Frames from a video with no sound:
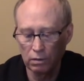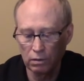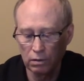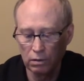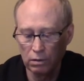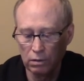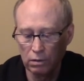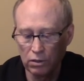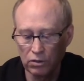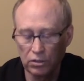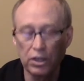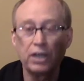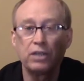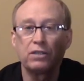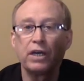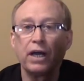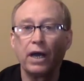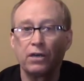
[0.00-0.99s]
the
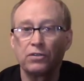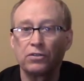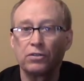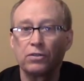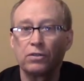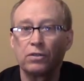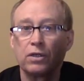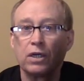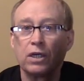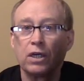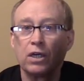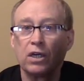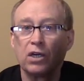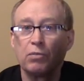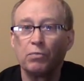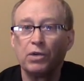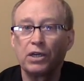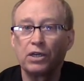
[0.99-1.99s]
state test
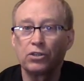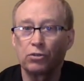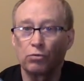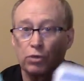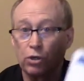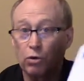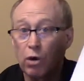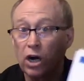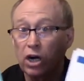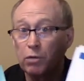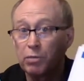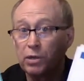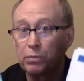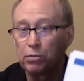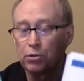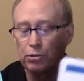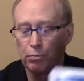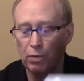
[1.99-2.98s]
because it required
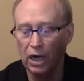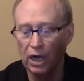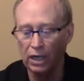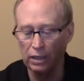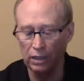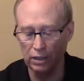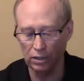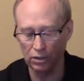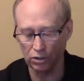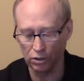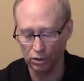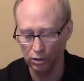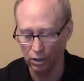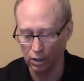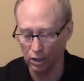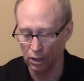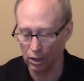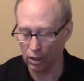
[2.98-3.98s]
people to buy these.
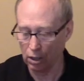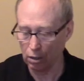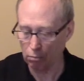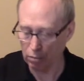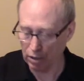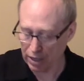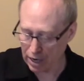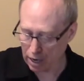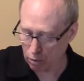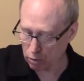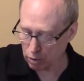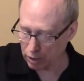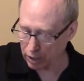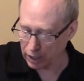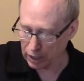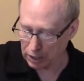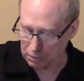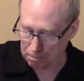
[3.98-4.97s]
But now we're
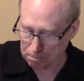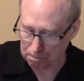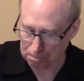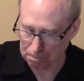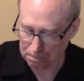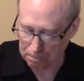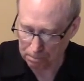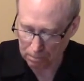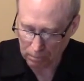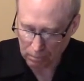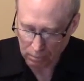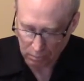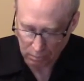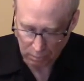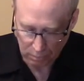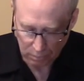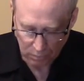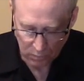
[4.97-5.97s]
in it.
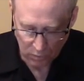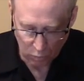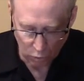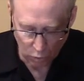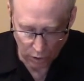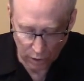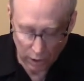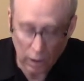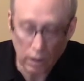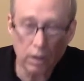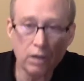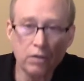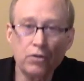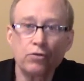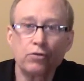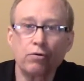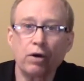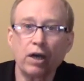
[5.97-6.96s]
We're in it at
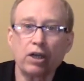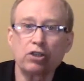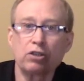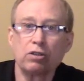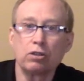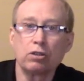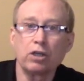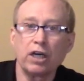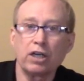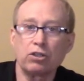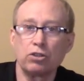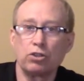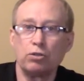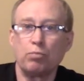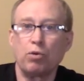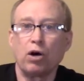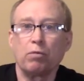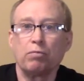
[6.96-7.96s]
the direction of the Texas
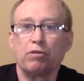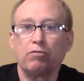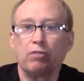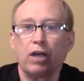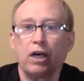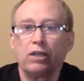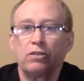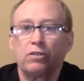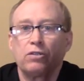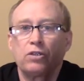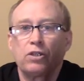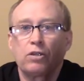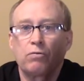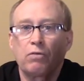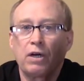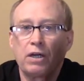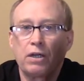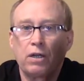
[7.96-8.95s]
Department of Licensing and
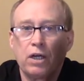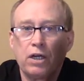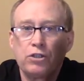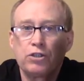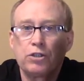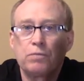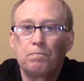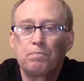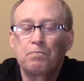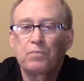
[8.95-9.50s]
Regulation.